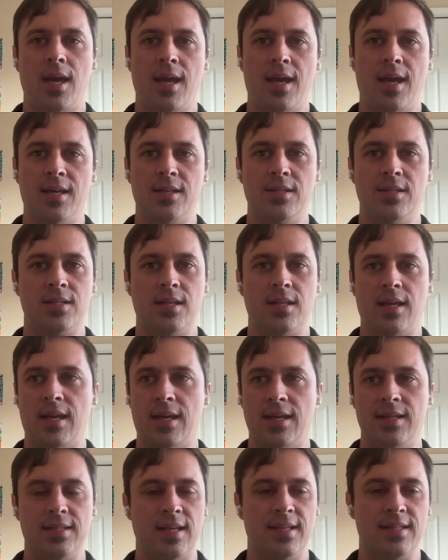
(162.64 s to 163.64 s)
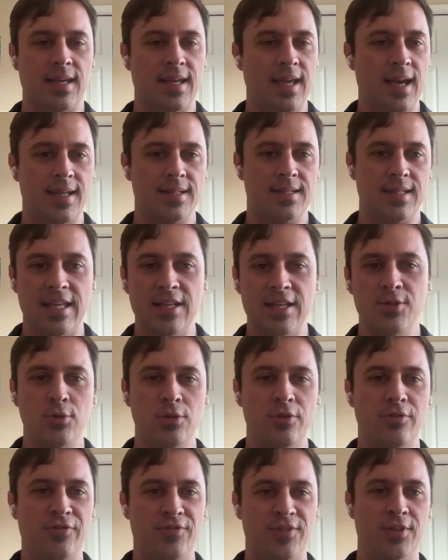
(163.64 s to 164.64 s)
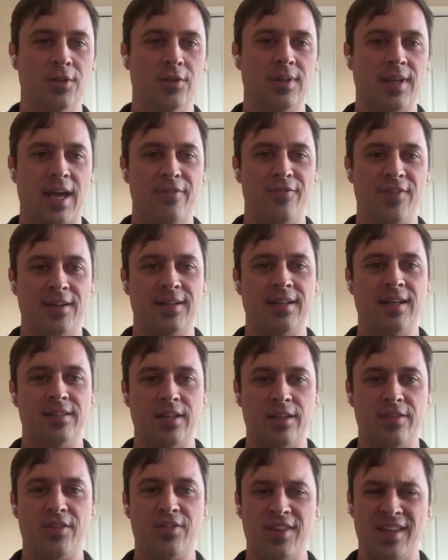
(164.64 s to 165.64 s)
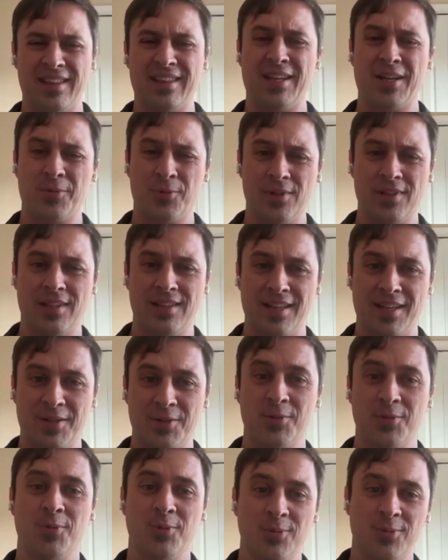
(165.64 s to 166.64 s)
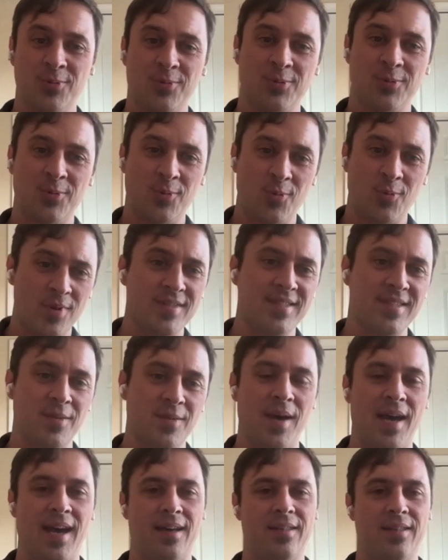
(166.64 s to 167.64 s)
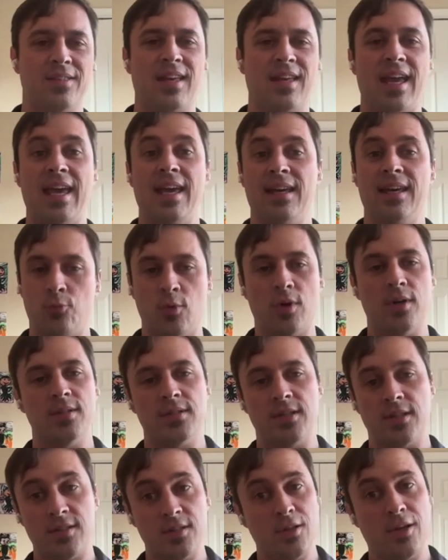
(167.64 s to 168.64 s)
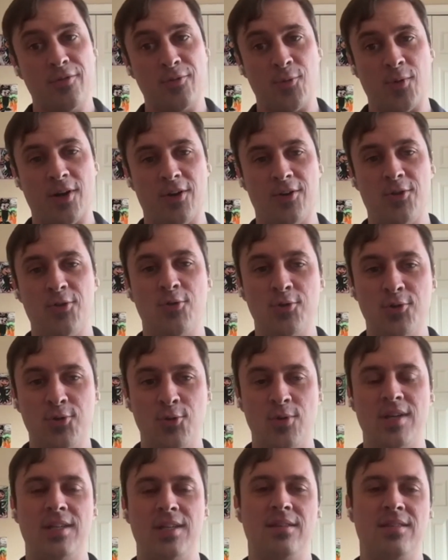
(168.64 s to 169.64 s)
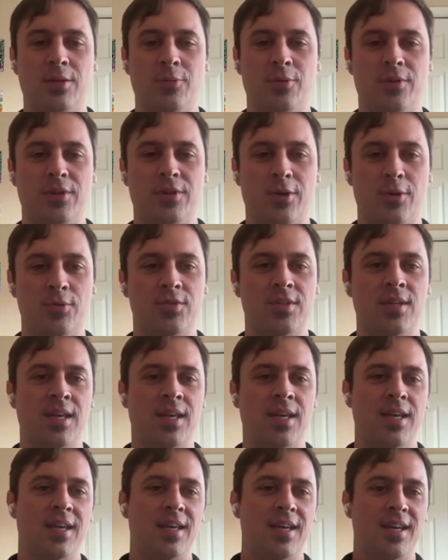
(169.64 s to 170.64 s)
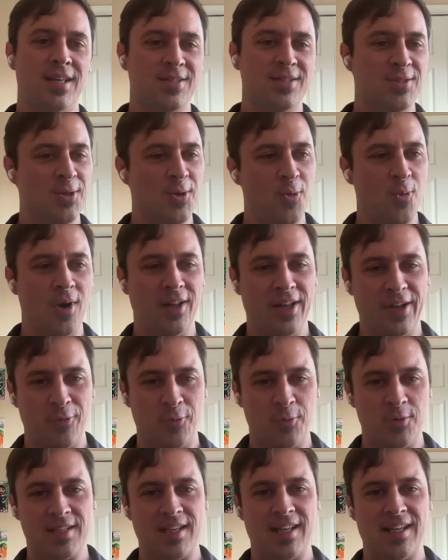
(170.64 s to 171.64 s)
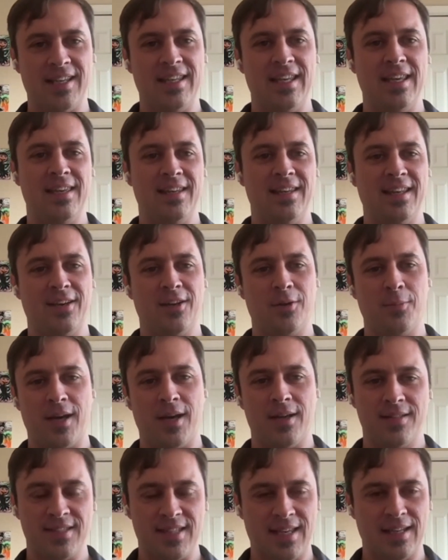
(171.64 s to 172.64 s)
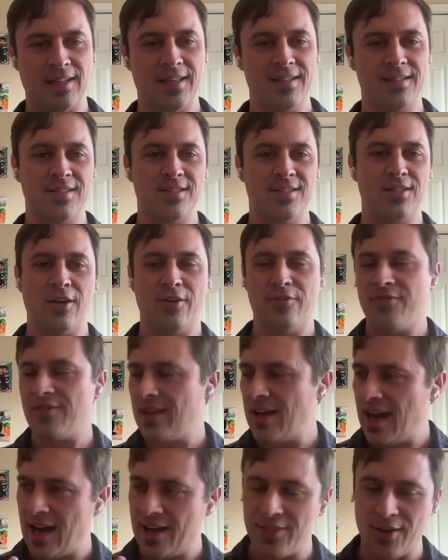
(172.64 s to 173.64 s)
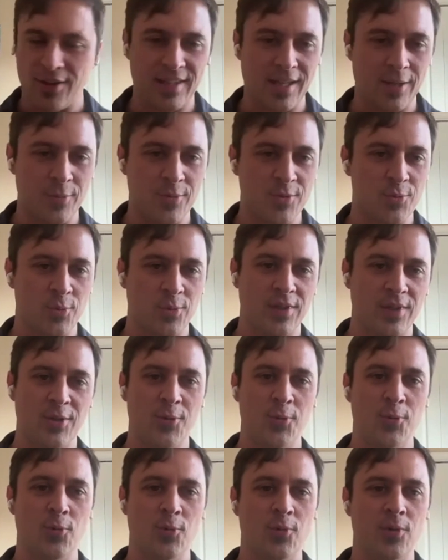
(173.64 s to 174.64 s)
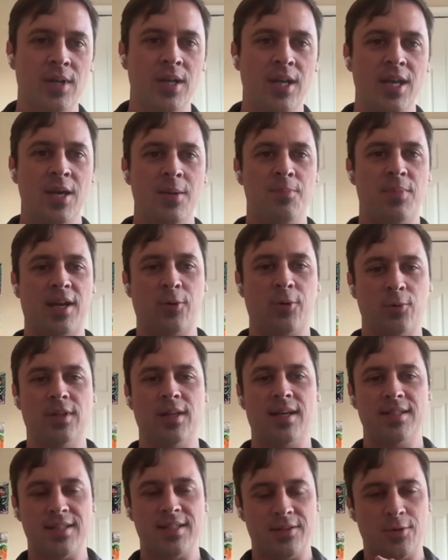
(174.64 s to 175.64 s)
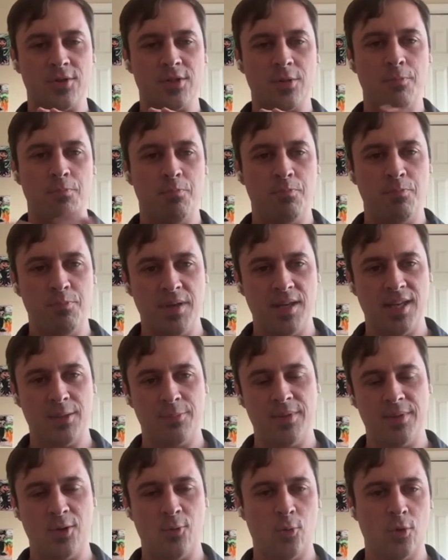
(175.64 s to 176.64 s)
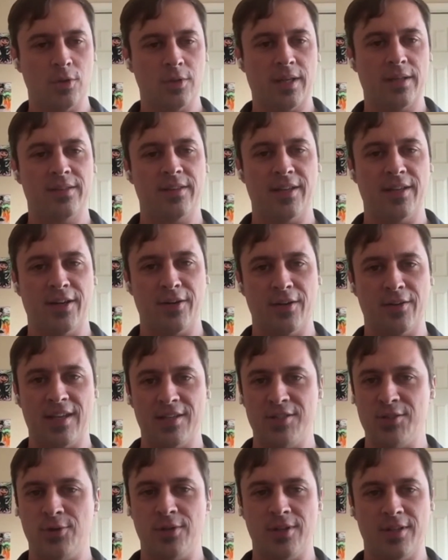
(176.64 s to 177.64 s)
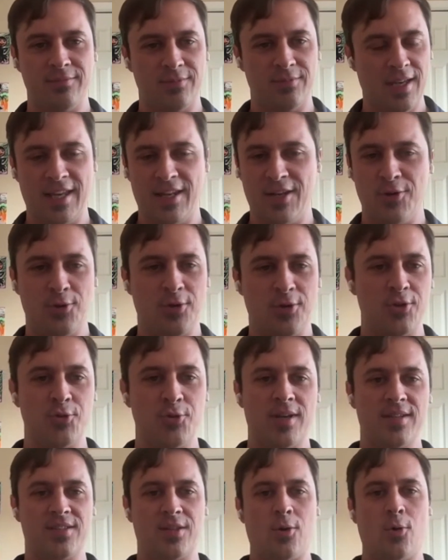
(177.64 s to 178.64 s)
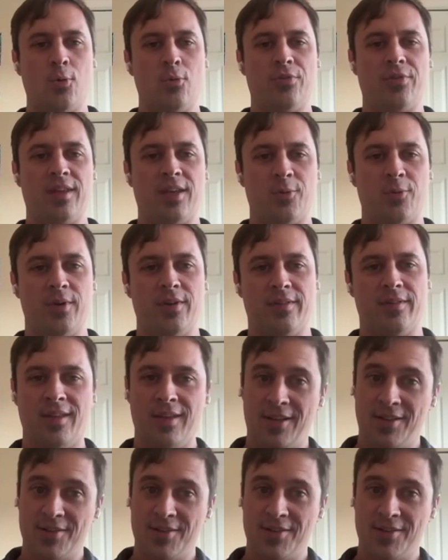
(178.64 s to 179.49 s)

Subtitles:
And as I got into the field, I found out that the thing that I really liked was the math and was the software. You could do anything with those. And so while everyone was kind of geeking out about satellites and stuff, I thought that was really cool. But I realized that there's a big, big world out there that you could address the whole thing with